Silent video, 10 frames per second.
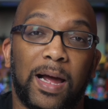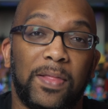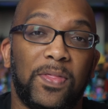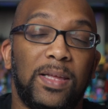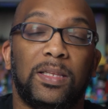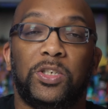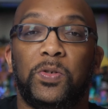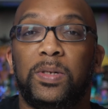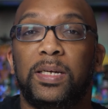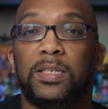I think
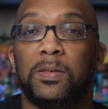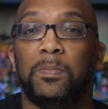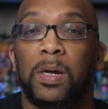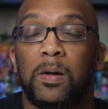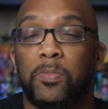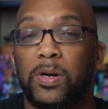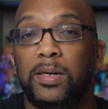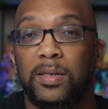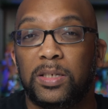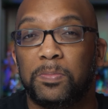that you get some
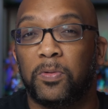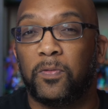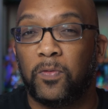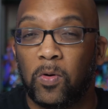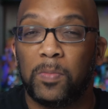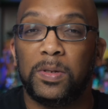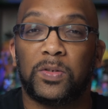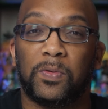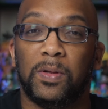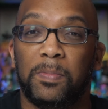pretty decent
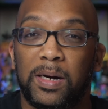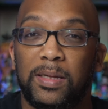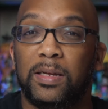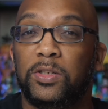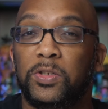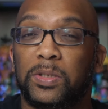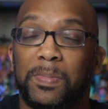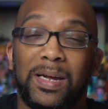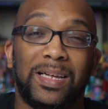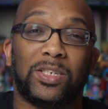performance for the money that you
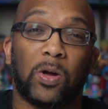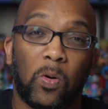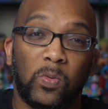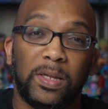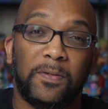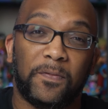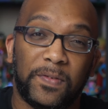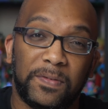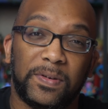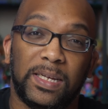spend. It's only
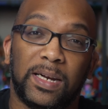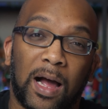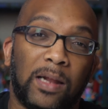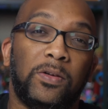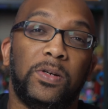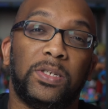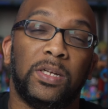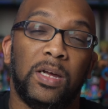$50.